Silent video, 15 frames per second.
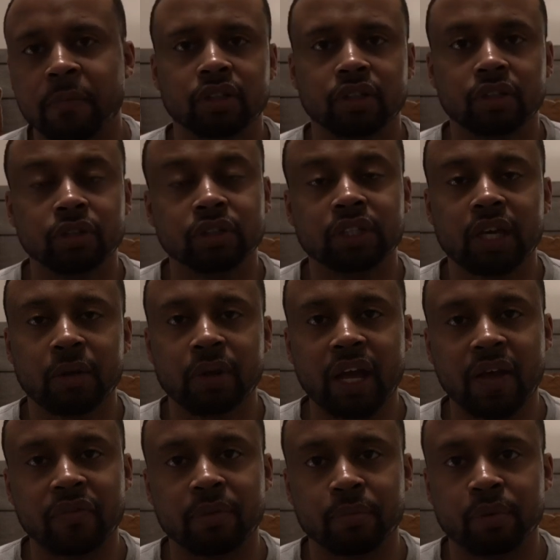Usually I would
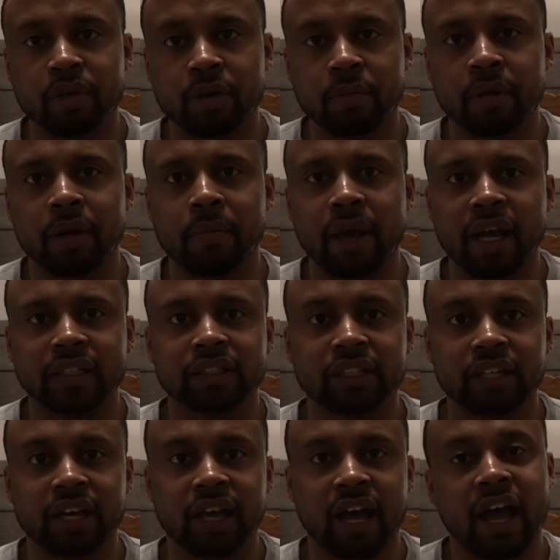have the book, but I
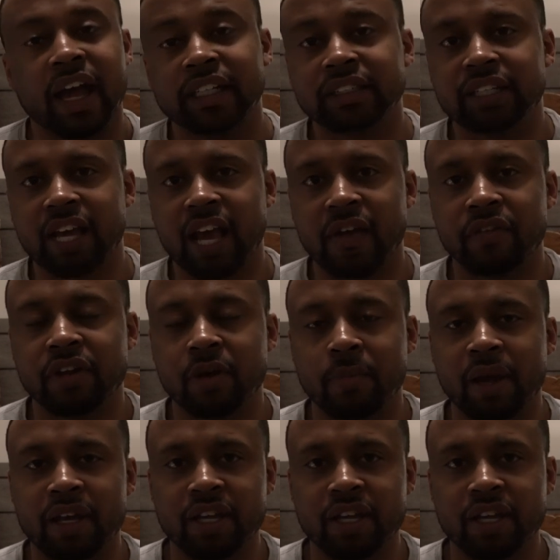actually have it on my